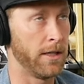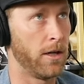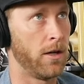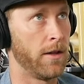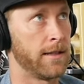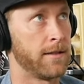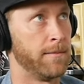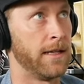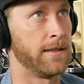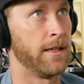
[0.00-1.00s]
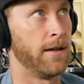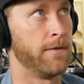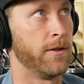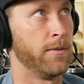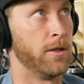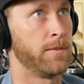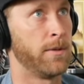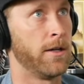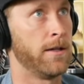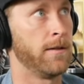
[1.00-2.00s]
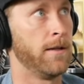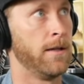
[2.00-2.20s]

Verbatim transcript: all that's my stuff for the most part,